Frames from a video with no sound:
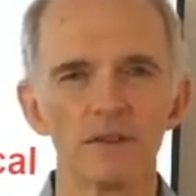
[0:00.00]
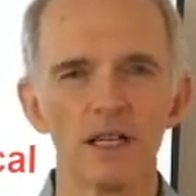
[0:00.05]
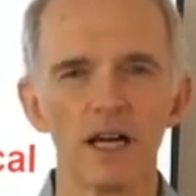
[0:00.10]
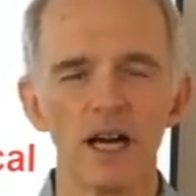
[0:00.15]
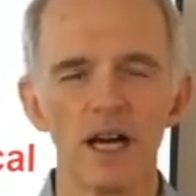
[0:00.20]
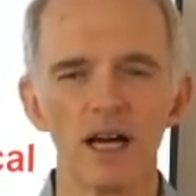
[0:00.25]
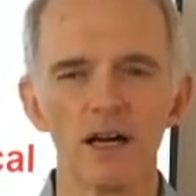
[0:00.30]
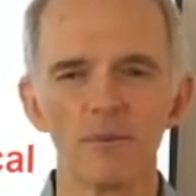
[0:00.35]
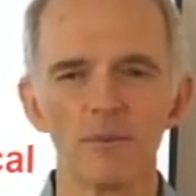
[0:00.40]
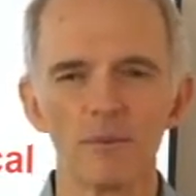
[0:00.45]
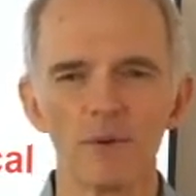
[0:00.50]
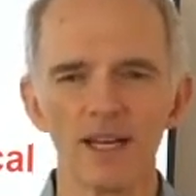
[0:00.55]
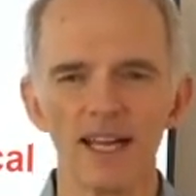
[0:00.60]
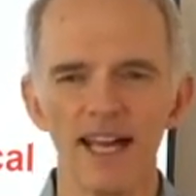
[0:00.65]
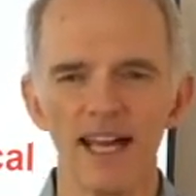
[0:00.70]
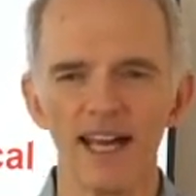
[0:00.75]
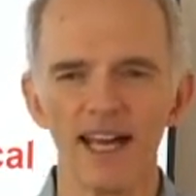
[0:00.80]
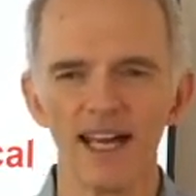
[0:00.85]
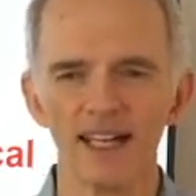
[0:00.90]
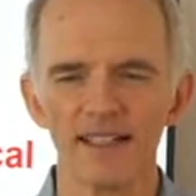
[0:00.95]
Um,
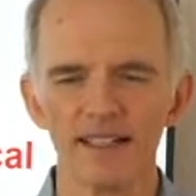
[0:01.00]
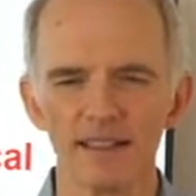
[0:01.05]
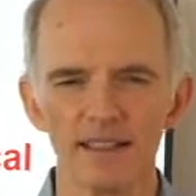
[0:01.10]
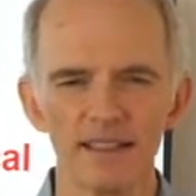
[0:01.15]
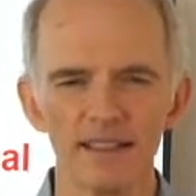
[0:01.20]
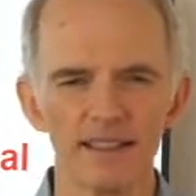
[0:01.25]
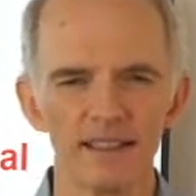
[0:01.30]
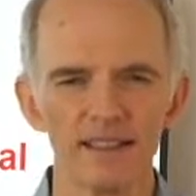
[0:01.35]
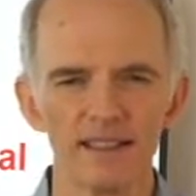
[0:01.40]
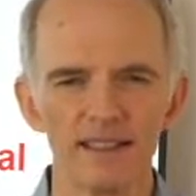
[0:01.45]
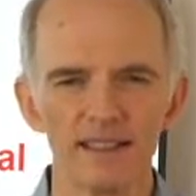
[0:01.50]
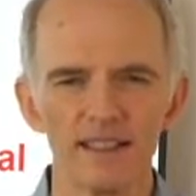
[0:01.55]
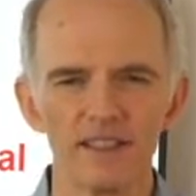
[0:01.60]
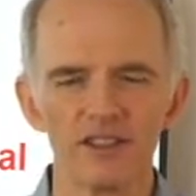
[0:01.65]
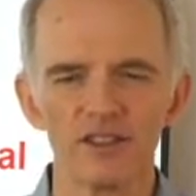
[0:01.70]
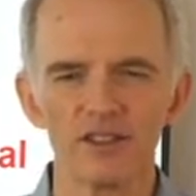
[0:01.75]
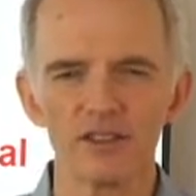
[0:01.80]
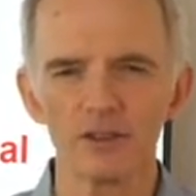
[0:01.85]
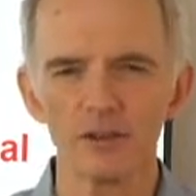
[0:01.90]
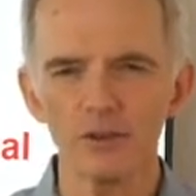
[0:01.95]
we had uh,
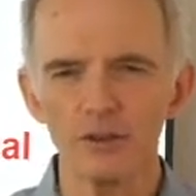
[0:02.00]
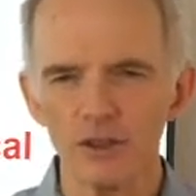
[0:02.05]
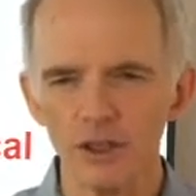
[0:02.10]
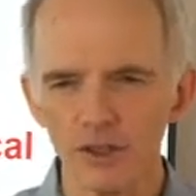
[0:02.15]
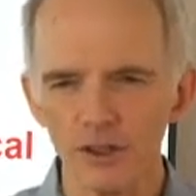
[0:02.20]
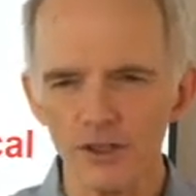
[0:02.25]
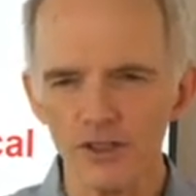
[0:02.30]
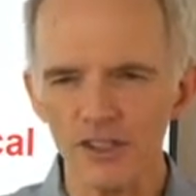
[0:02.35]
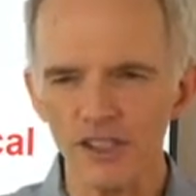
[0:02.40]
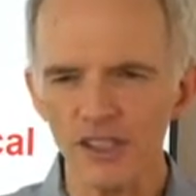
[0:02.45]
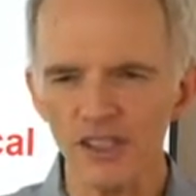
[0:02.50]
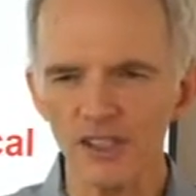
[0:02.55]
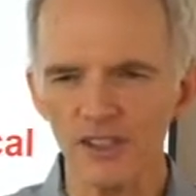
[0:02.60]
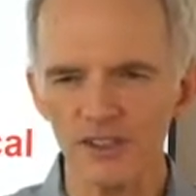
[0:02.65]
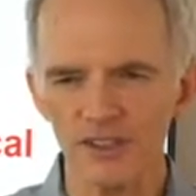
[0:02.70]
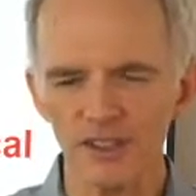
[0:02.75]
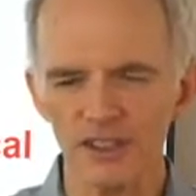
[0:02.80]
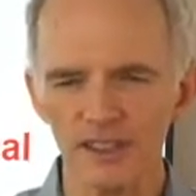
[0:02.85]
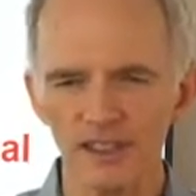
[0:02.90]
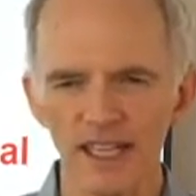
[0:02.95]
two
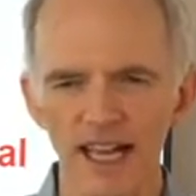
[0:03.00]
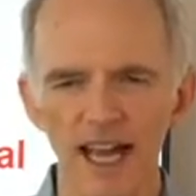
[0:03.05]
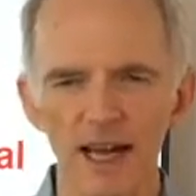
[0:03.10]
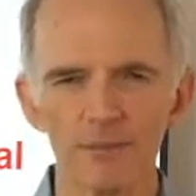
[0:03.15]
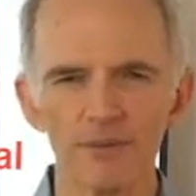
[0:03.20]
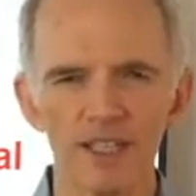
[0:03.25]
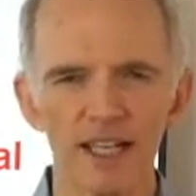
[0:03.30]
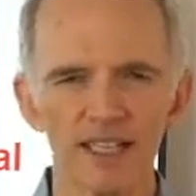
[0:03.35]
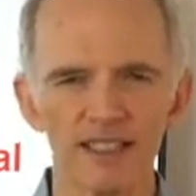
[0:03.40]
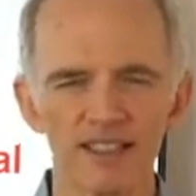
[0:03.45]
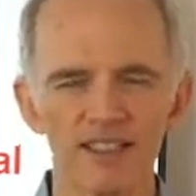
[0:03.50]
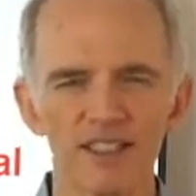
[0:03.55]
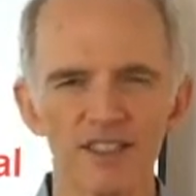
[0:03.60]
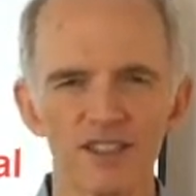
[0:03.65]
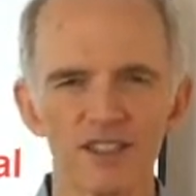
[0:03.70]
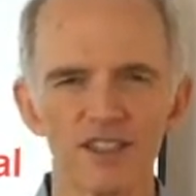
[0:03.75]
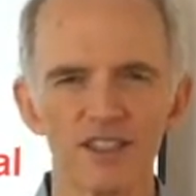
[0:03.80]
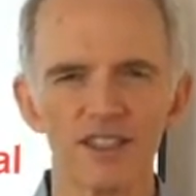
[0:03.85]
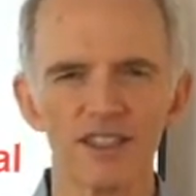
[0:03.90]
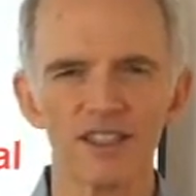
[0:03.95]
nurses and a lab
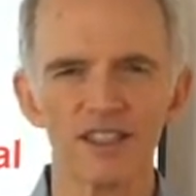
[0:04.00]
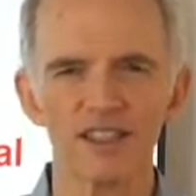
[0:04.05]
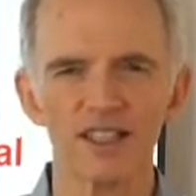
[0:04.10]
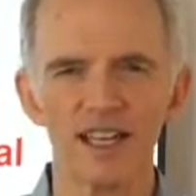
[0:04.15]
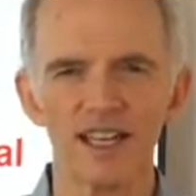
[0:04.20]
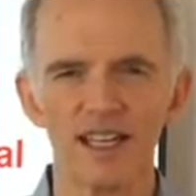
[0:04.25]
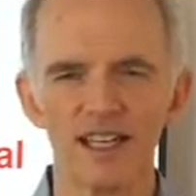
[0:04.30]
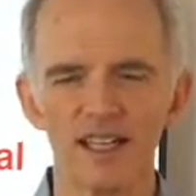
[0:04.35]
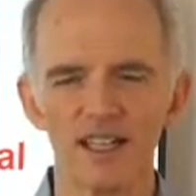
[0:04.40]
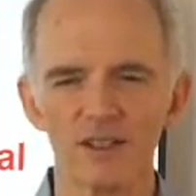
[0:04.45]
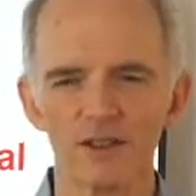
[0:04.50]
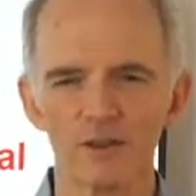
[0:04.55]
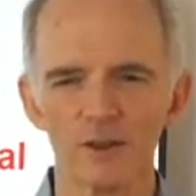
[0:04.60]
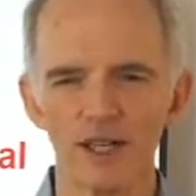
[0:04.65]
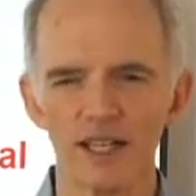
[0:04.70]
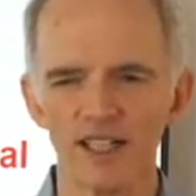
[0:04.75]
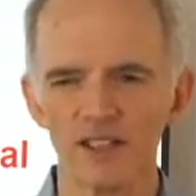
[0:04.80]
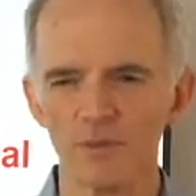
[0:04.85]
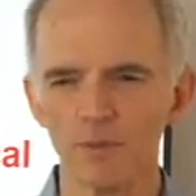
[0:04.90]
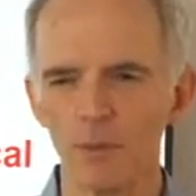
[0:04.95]
technician and a
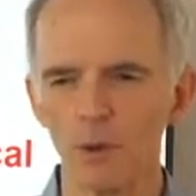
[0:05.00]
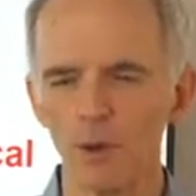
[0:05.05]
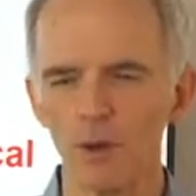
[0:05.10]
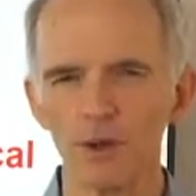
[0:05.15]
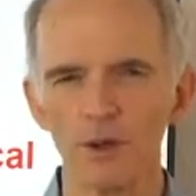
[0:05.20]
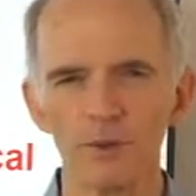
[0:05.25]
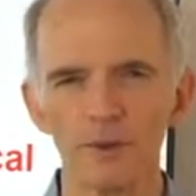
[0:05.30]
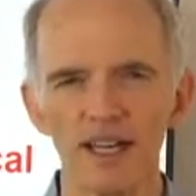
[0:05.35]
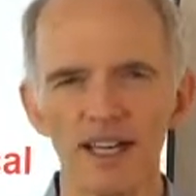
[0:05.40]
transporter.